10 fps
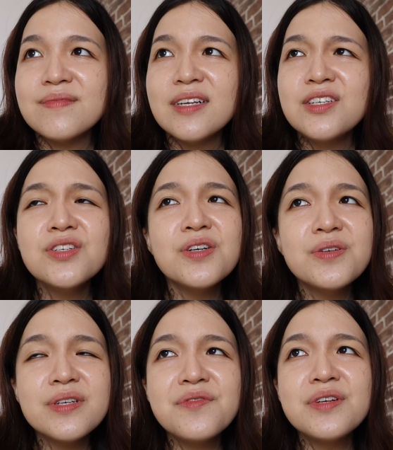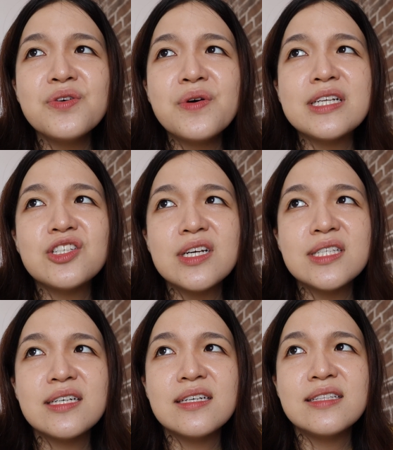you know, even though it's
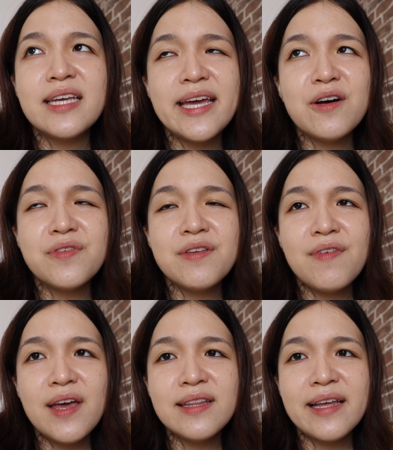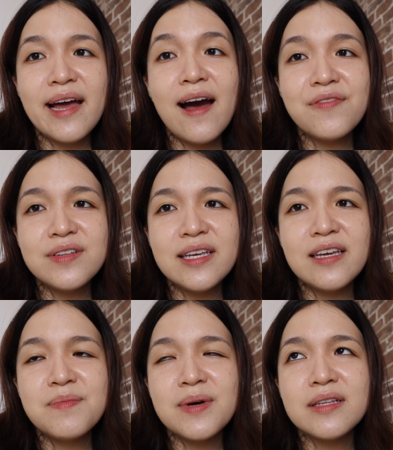just a day of event, like half a
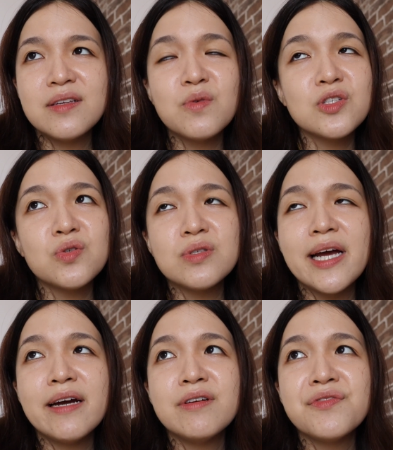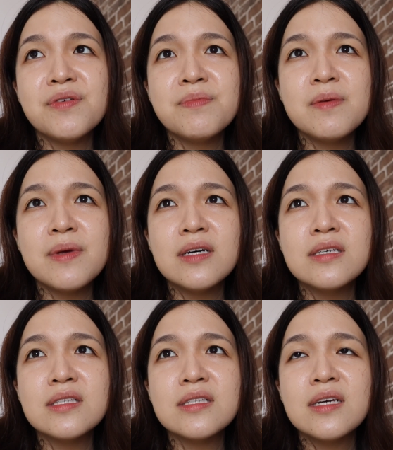day, but it was so tiring for me,
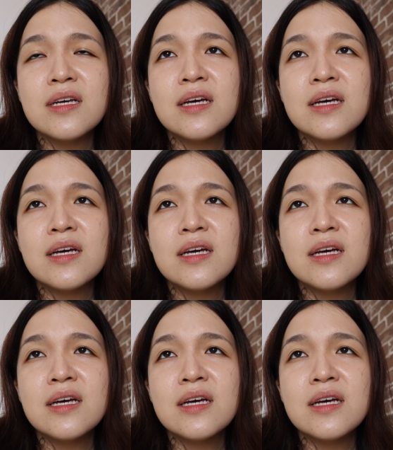because